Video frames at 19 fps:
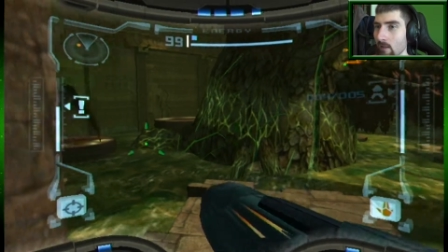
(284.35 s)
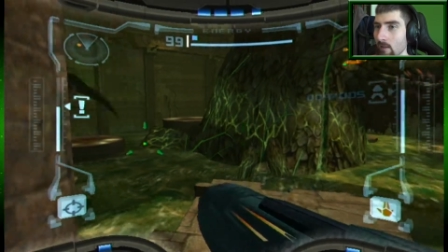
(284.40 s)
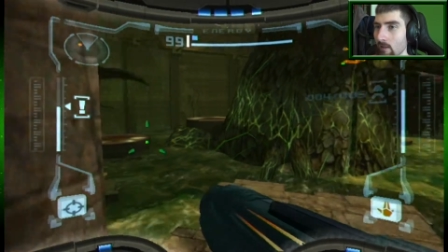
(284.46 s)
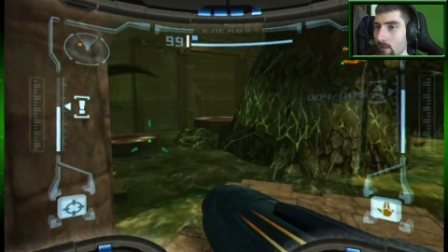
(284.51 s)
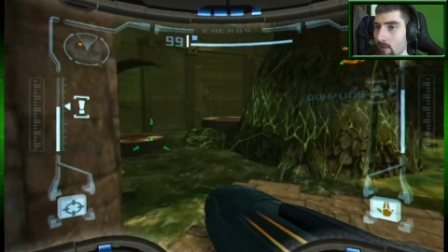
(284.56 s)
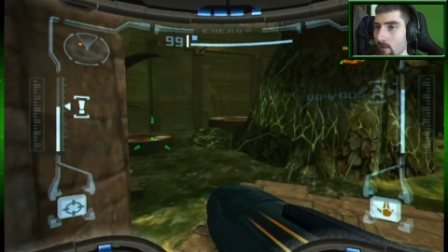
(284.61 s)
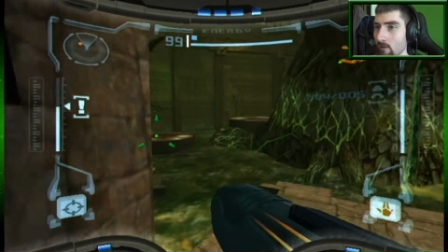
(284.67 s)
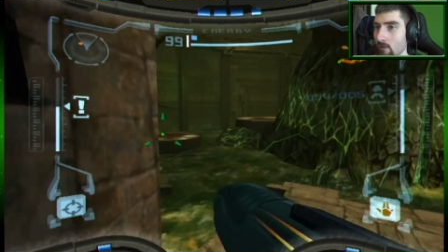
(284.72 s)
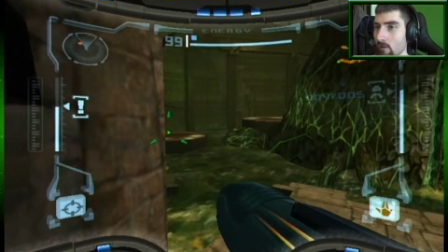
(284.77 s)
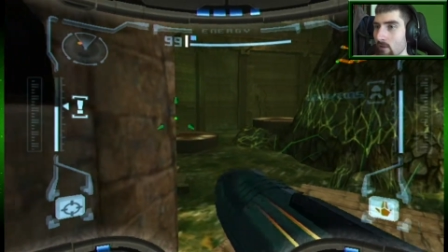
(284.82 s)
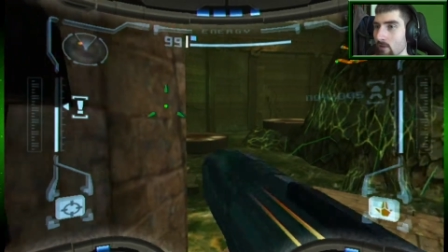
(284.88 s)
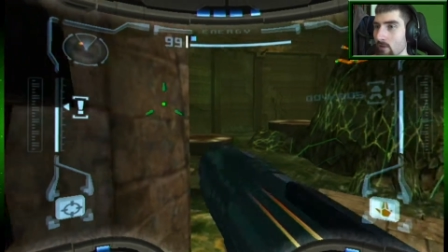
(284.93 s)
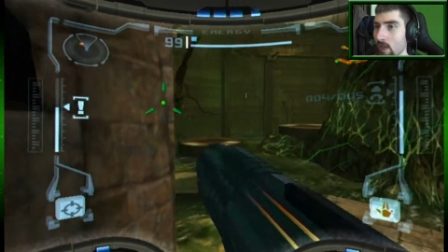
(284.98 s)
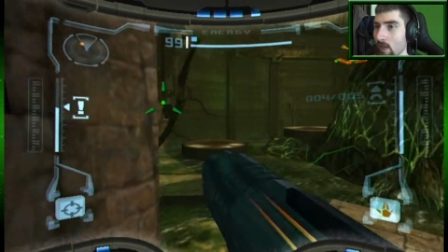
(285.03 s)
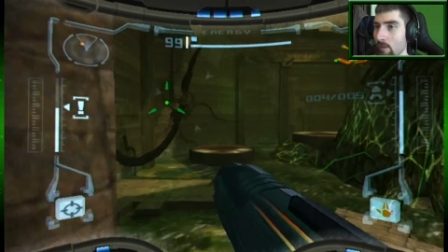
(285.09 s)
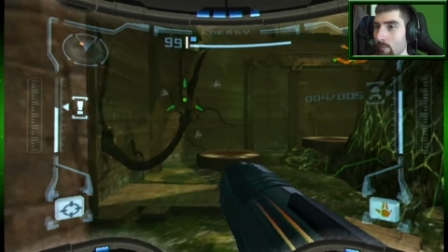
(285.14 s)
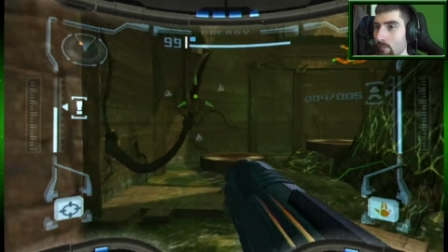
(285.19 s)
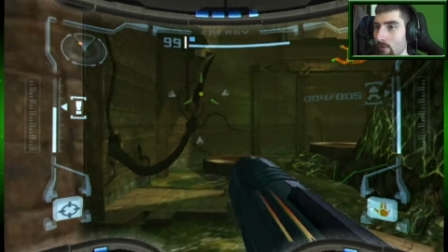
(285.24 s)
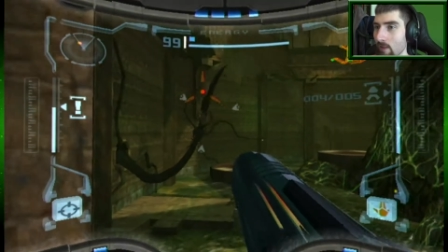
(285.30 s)
That just
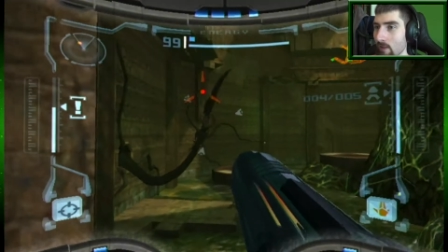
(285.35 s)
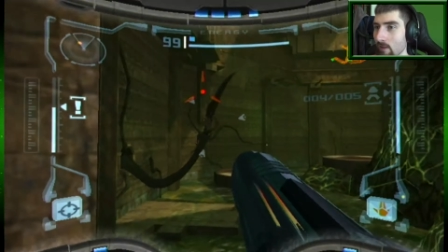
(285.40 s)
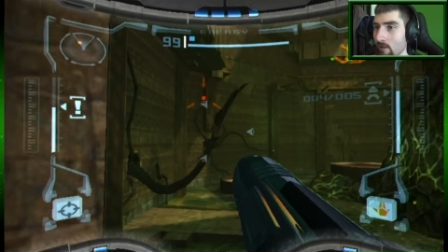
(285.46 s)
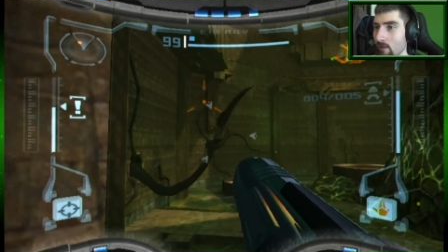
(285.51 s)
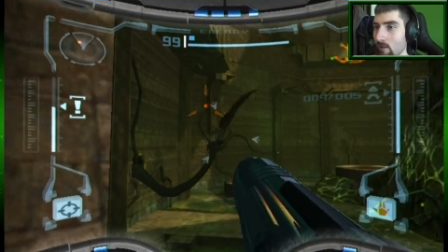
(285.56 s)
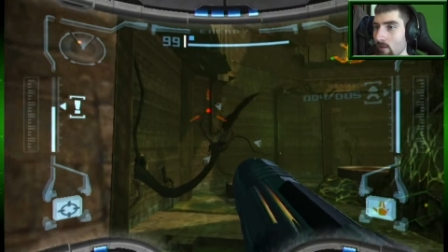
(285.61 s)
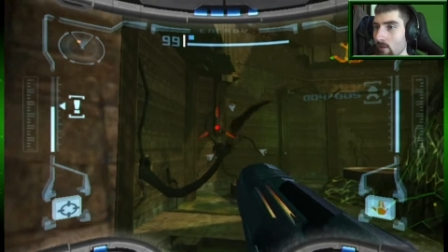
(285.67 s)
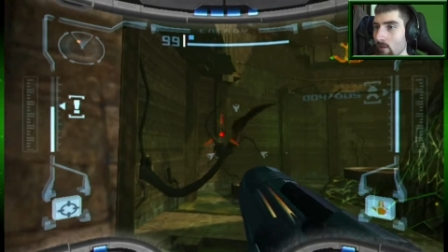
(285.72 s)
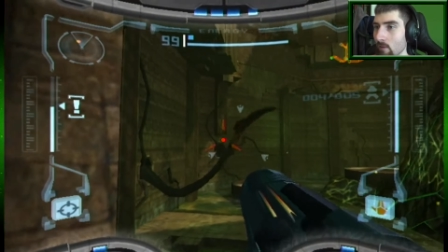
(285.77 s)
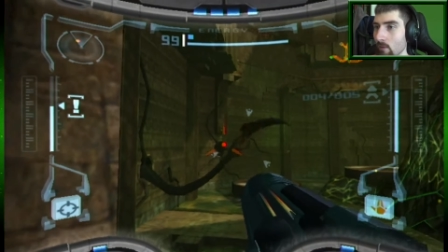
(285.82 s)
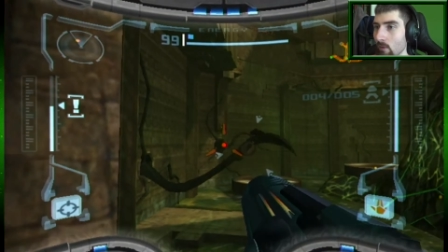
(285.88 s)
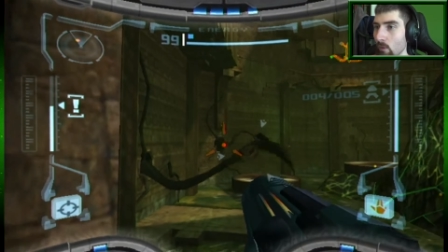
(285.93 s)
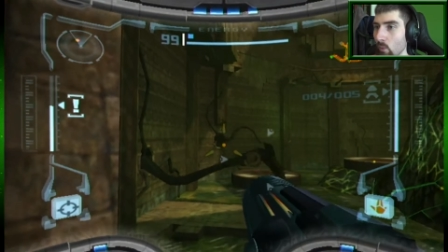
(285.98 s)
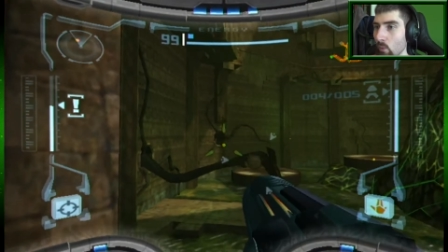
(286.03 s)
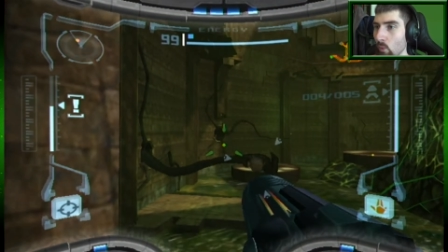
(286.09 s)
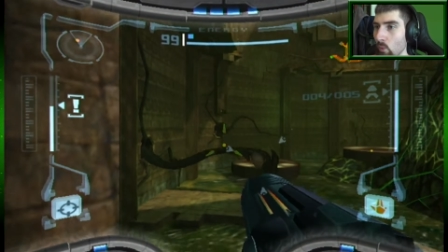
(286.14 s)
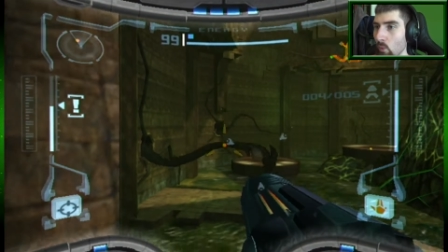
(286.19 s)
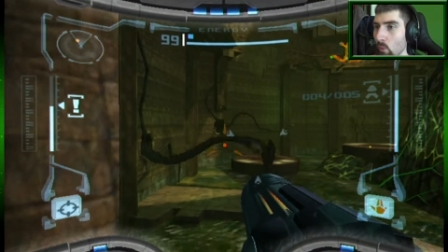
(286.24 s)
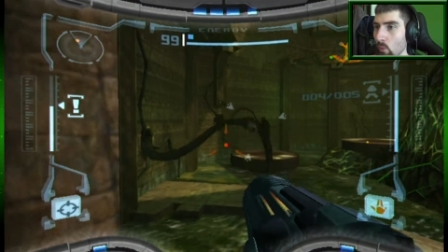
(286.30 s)
jumps and...
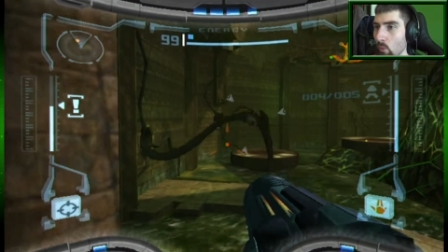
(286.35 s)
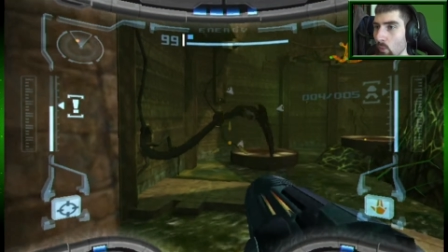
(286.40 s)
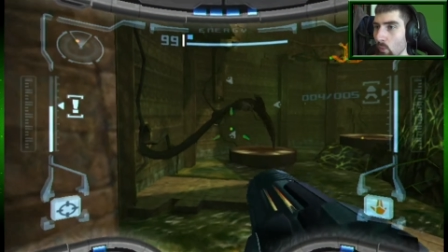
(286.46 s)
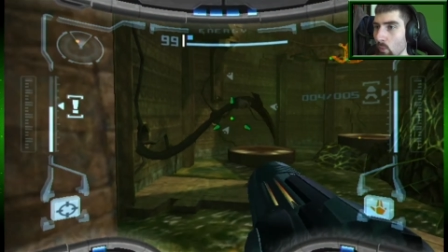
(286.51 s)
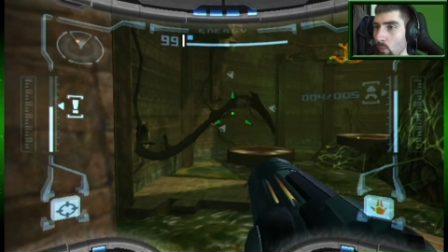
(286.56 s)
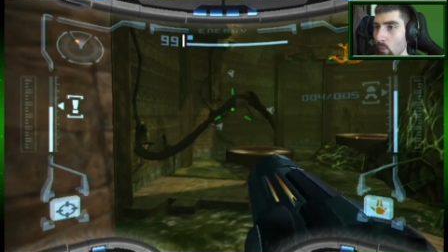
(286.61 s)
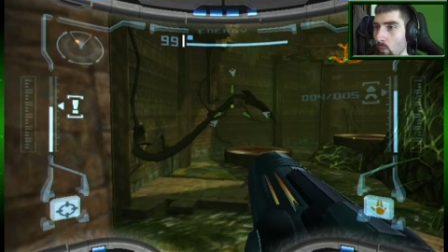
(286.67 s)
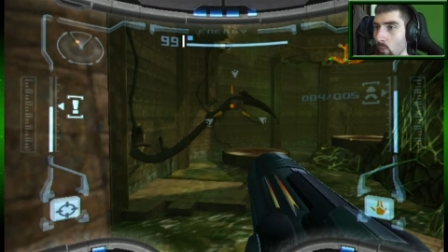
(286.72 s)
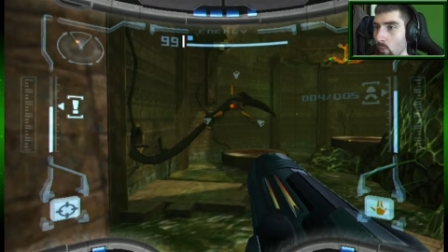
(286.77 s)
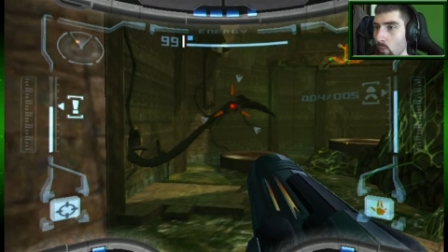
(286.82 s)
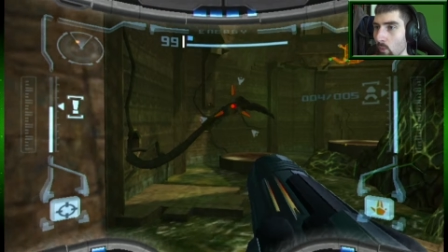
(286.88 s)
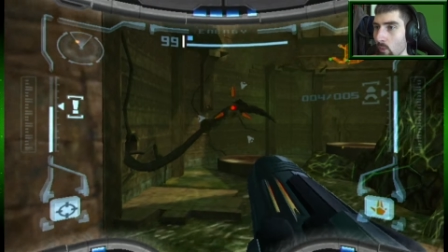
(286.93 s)
Ooh.